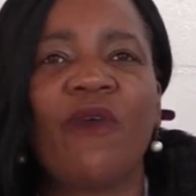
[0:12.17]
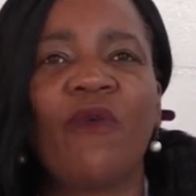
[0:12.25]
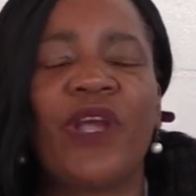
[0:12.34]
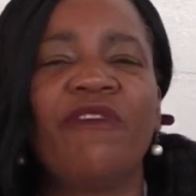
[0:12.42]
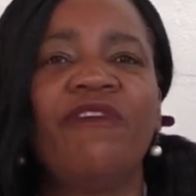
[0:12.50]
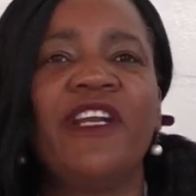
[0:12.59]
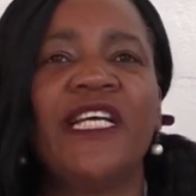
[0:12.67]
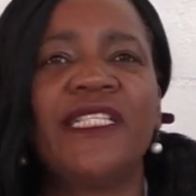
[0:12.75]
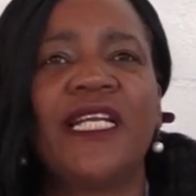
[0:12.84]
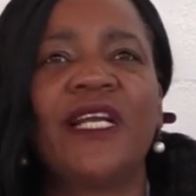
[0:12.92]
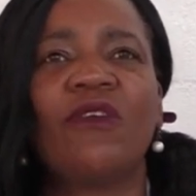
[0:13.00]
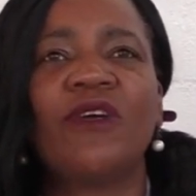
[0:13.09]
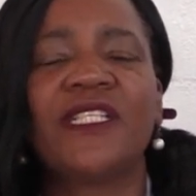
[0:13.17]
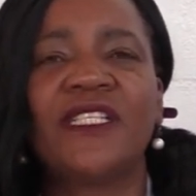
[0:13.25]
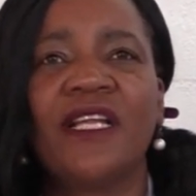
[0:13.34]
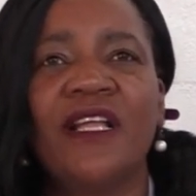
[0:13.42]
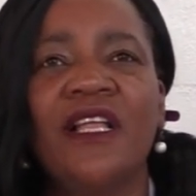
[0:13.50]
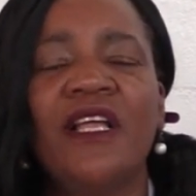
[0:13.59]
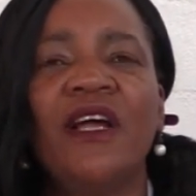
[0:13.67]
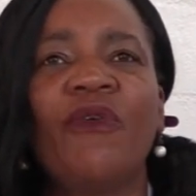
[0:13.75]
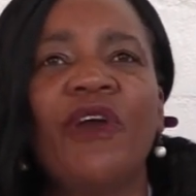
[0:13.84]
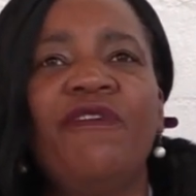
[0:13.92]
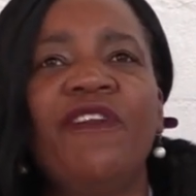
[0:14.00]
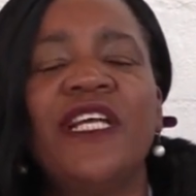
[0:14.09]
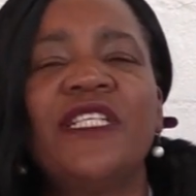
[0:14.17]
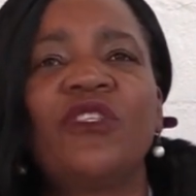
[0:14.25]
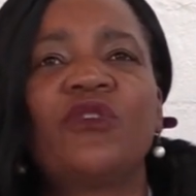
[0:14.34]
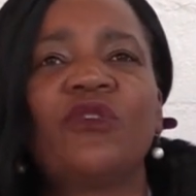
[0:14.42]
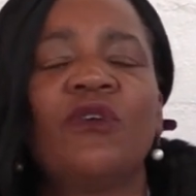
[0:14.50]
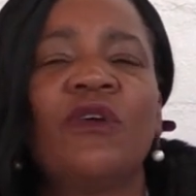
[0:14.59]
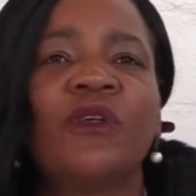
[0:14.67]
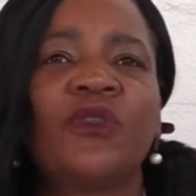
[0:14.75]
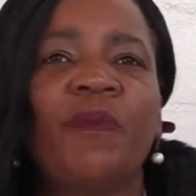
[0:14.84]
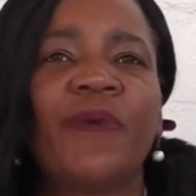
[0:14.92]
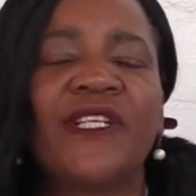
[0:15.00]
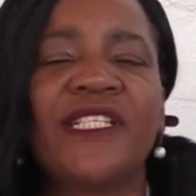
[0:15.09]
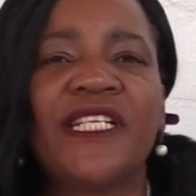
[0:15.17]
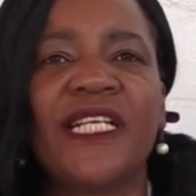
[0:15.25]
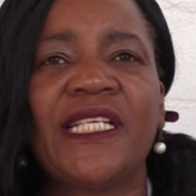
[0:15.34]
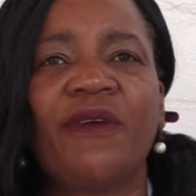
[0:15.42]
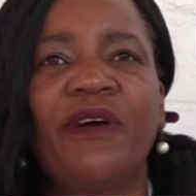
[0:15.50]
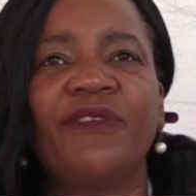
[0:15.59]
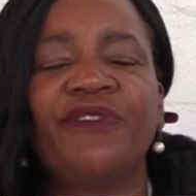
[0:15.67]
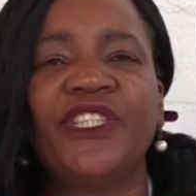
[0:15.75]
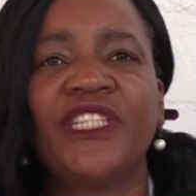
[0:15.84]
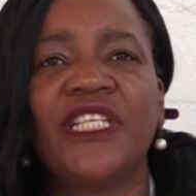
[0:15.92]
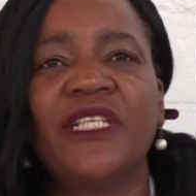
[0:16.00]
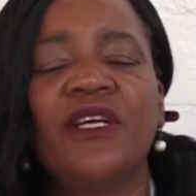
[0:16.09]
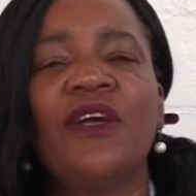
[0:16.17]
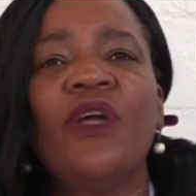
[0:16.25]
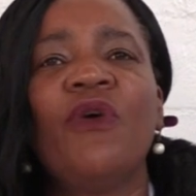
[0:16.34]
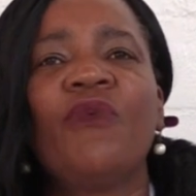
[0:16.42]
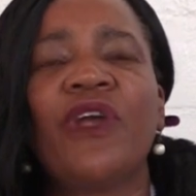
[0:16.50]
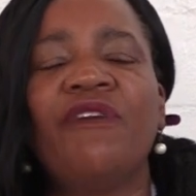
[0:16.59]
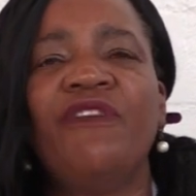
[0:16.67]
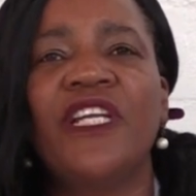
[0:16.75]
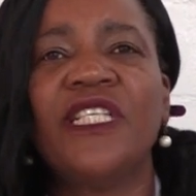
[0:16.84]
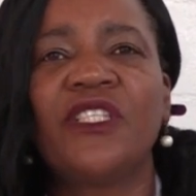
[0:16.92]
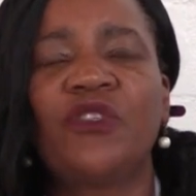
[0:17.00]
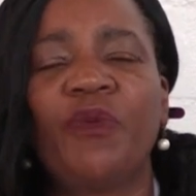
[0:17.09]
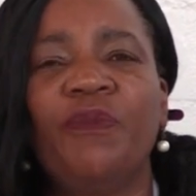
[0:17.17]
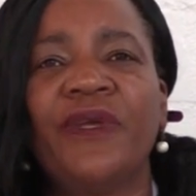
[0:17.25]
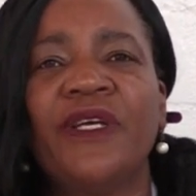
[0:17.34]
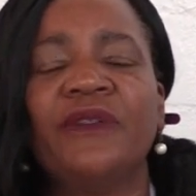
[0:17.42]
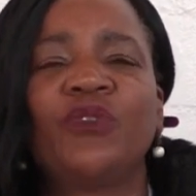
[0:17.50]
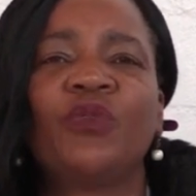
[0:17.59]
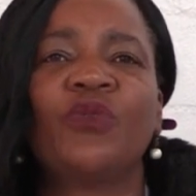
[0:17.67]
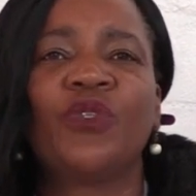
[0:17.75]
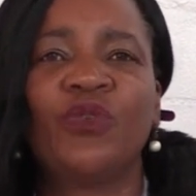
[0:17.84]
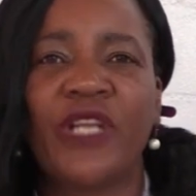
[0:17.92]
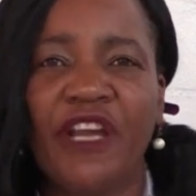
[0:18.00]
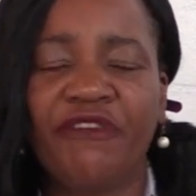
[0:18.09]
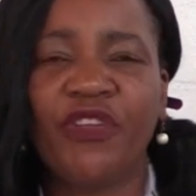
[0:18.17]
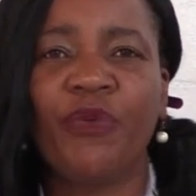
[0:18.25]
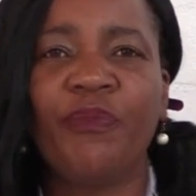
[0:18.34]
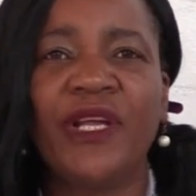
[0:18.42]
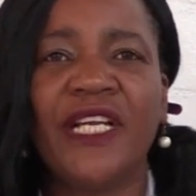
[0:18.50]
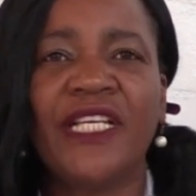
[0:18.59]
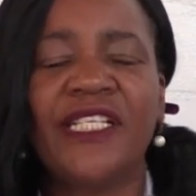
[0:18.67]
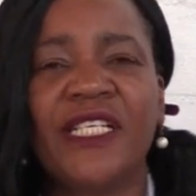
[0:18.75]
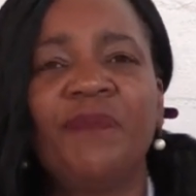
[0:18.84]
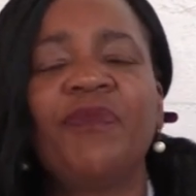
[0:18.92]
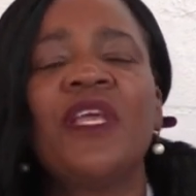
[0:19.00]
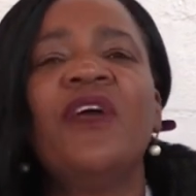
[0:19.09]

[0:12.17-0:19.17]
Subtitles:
We have learned a lot. We have learned to present our vision. We have learned to have humility.